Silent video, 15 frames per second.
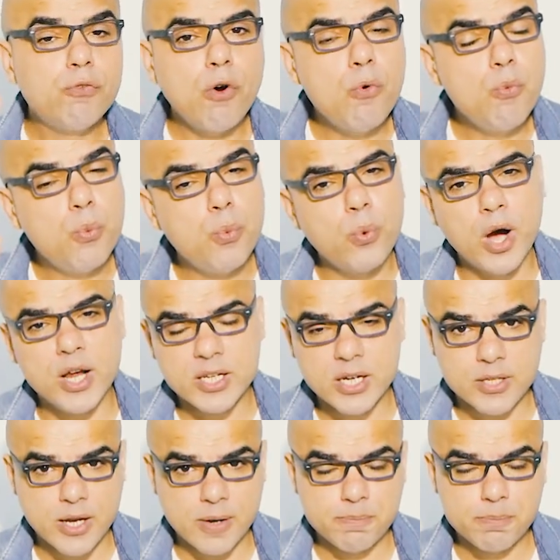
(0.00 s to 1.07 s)
for one
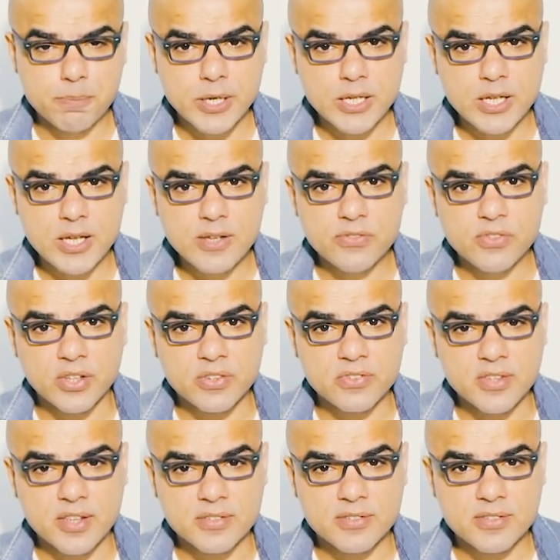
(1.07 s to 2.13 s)
attempt PTE
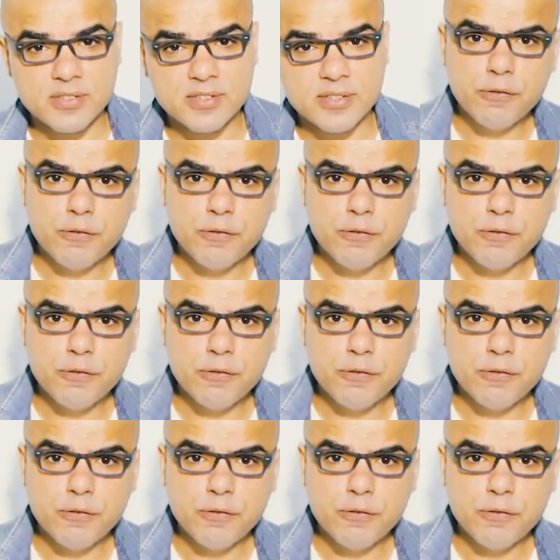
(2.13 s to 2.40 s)
success.